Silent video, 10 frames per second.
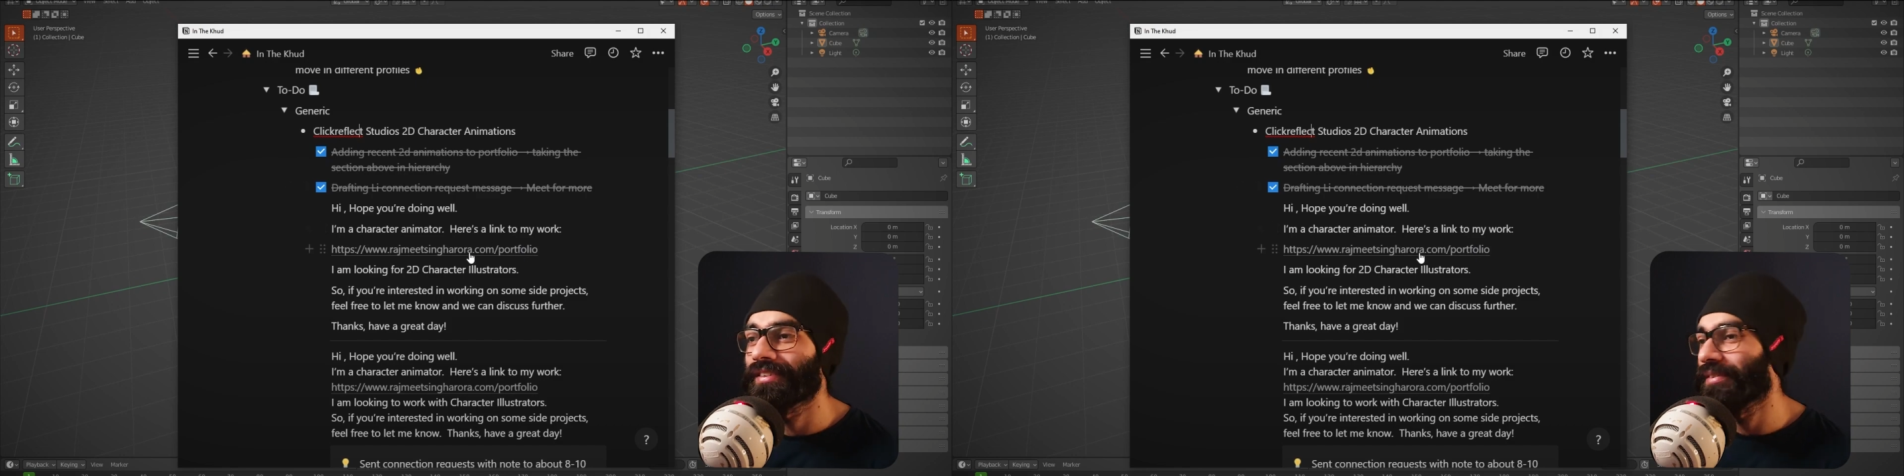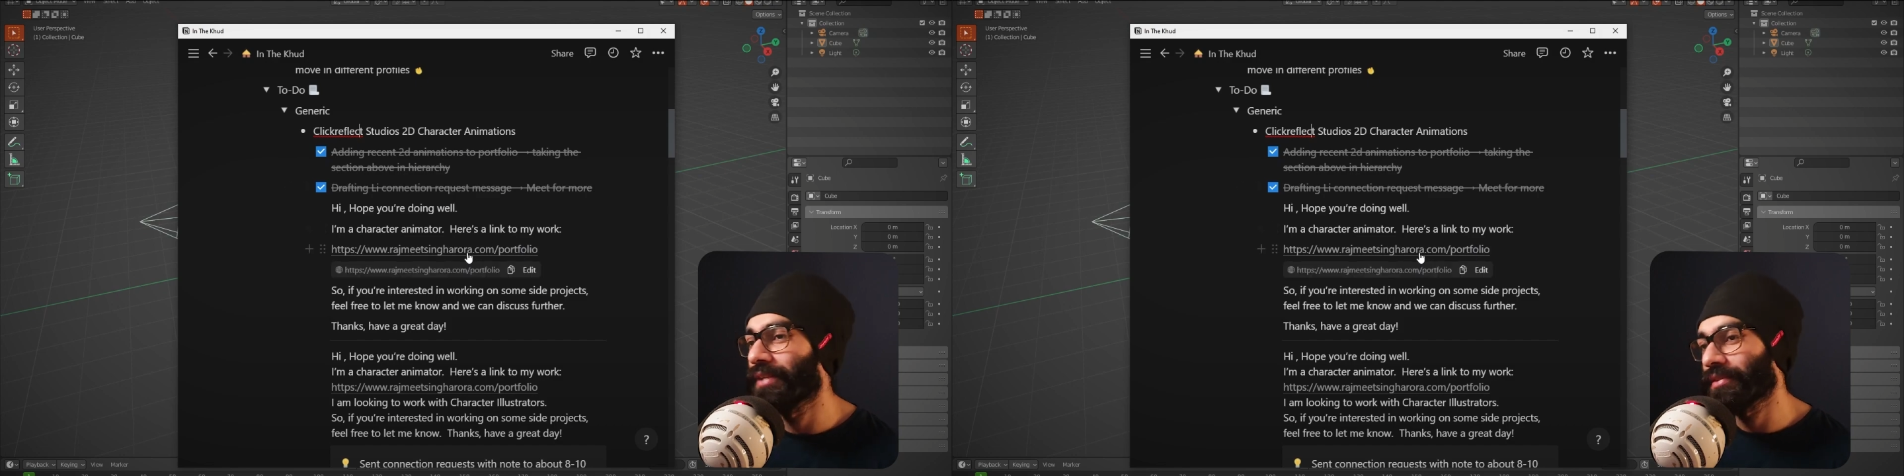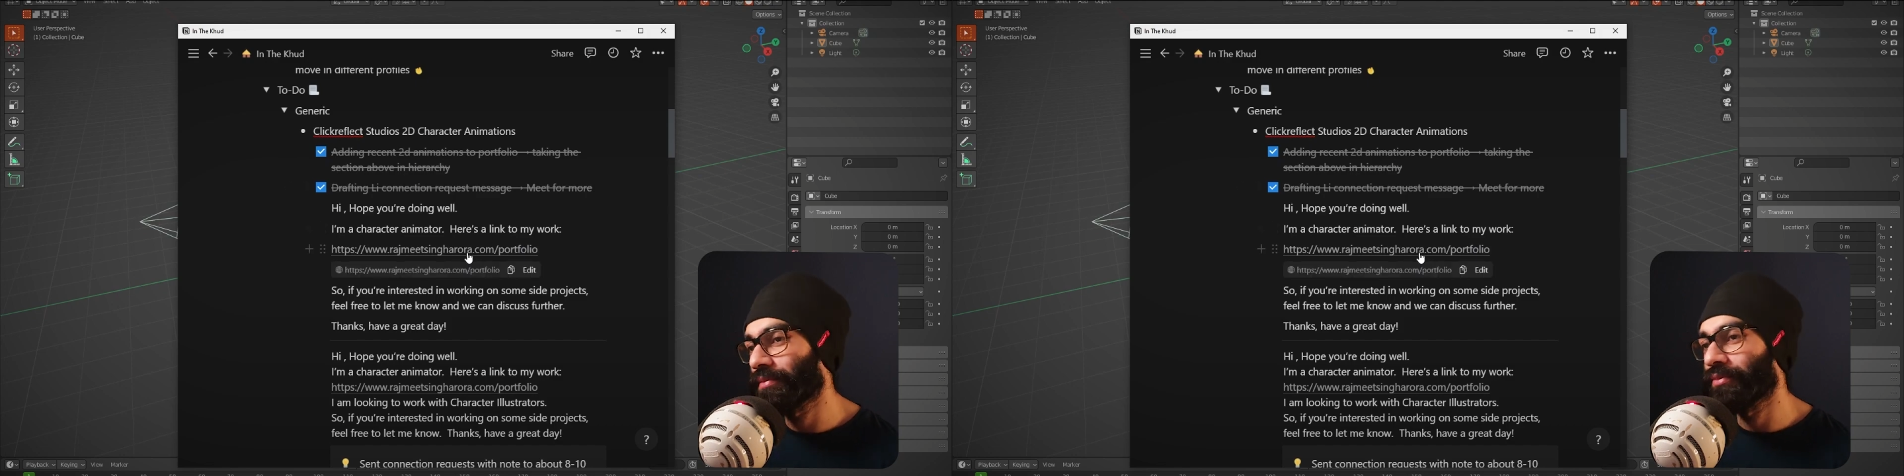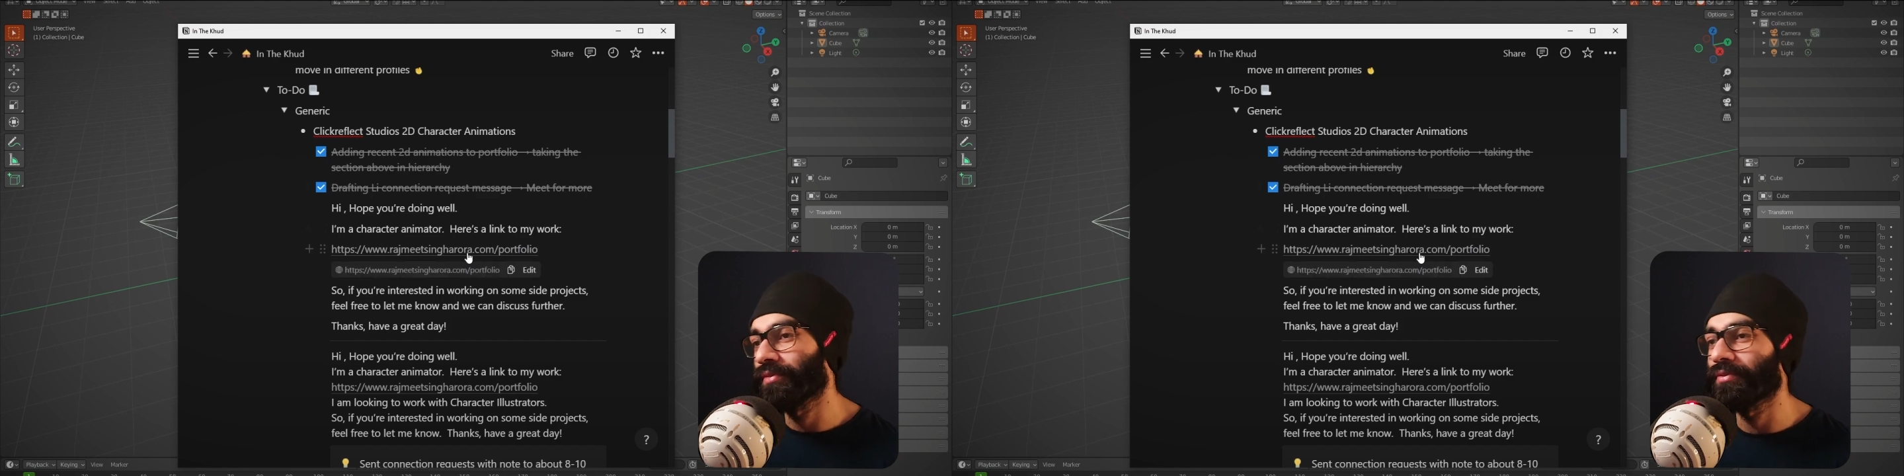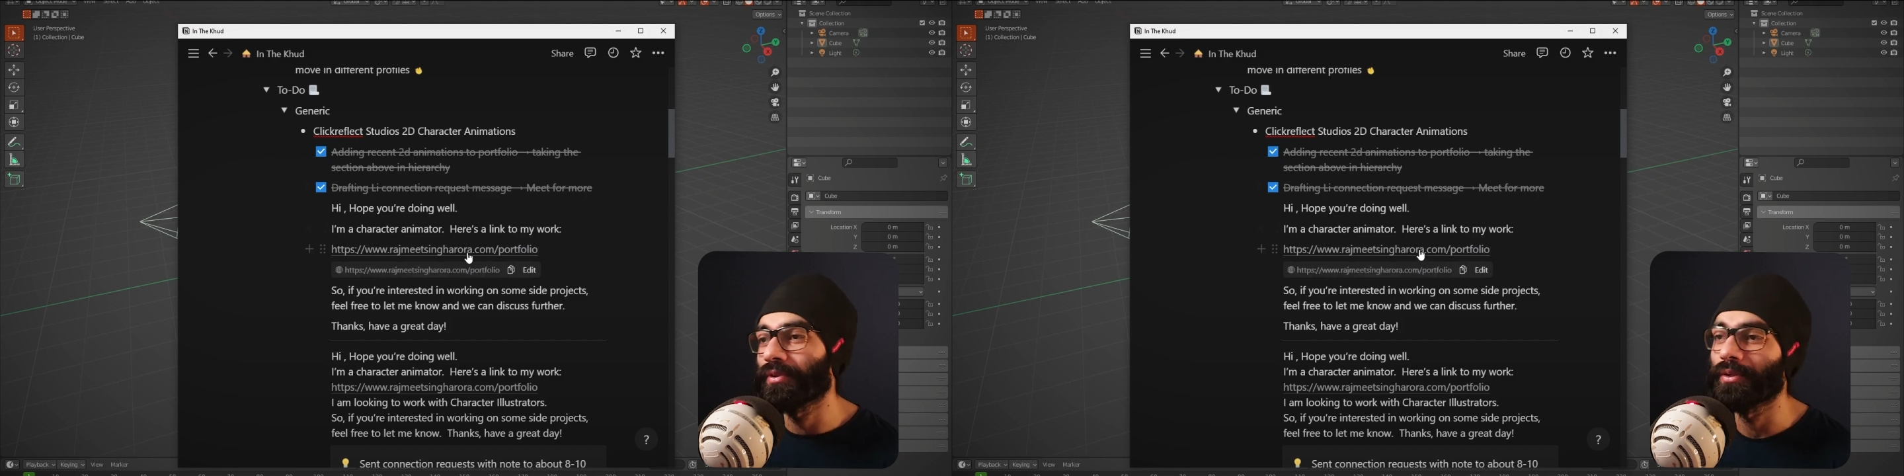That's my
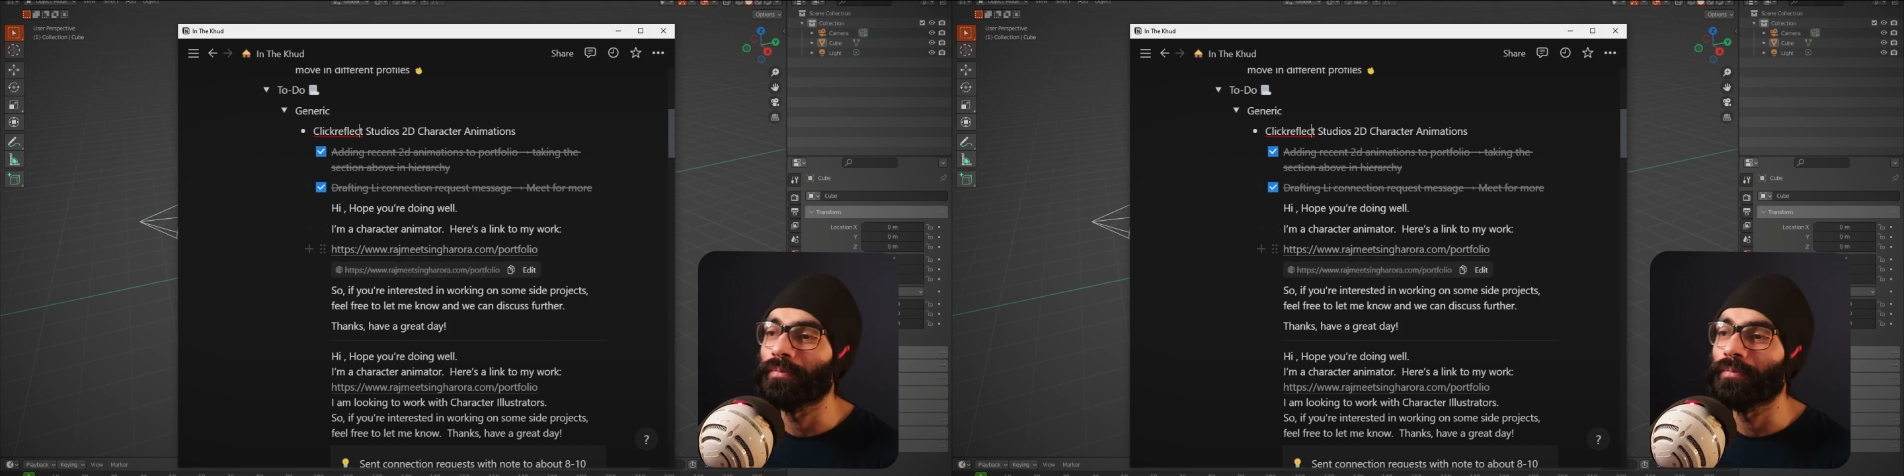portfolio.